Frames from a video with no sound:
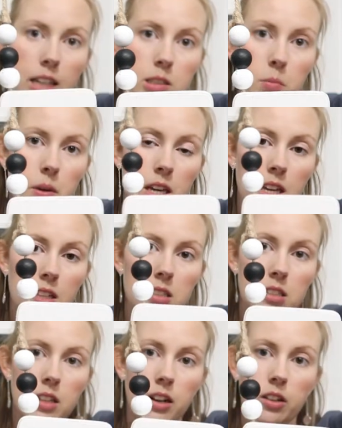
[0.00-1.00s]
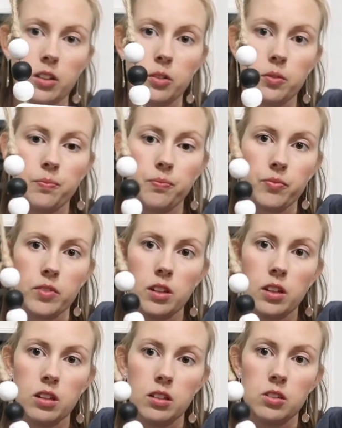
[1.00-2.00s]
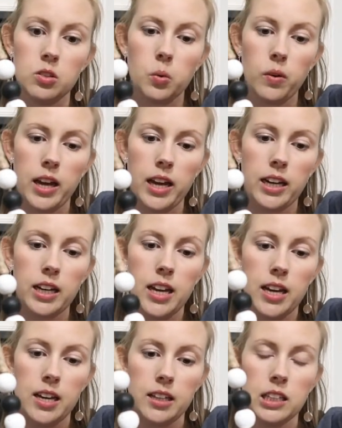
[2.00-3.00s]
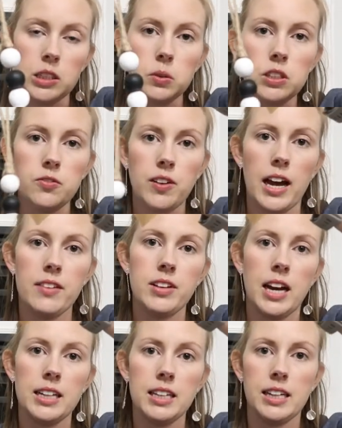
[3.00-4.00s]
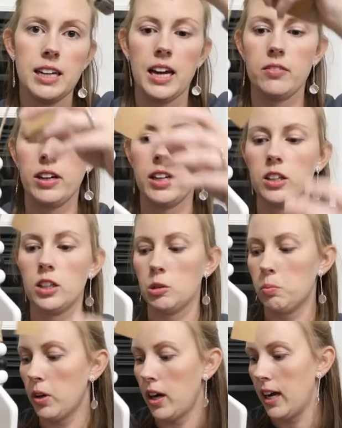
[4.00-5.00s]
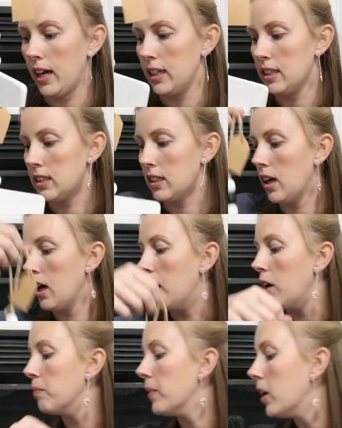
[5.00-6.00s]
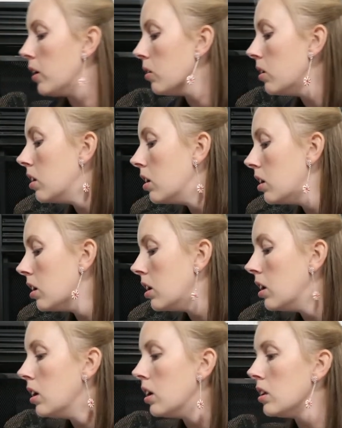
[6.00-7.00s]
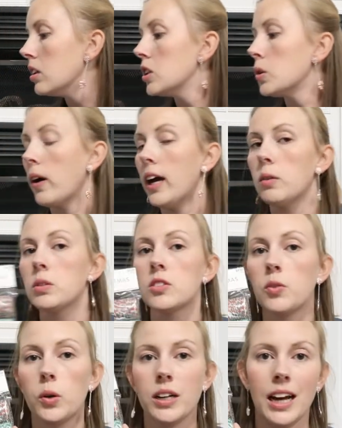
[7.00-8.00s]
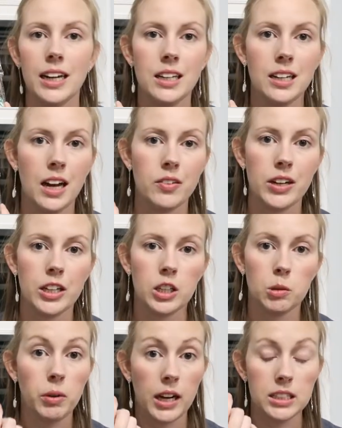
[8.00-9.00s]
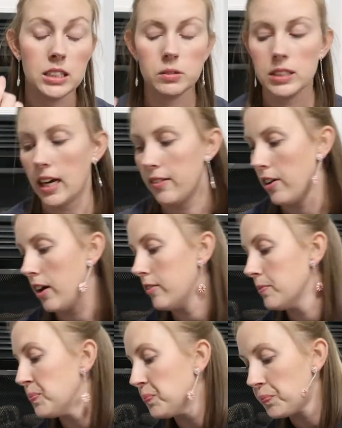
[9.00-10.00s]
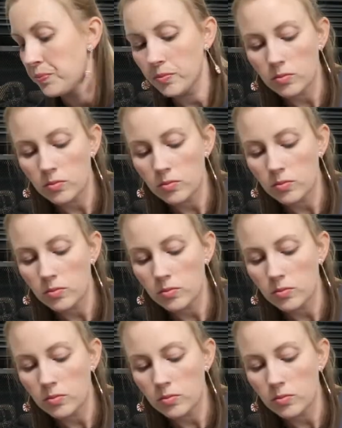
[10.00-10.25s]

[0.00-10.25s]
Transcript: It has beads there on the twine. This was $5.99 regular price. The twine was $4.99 regular price. It was half off.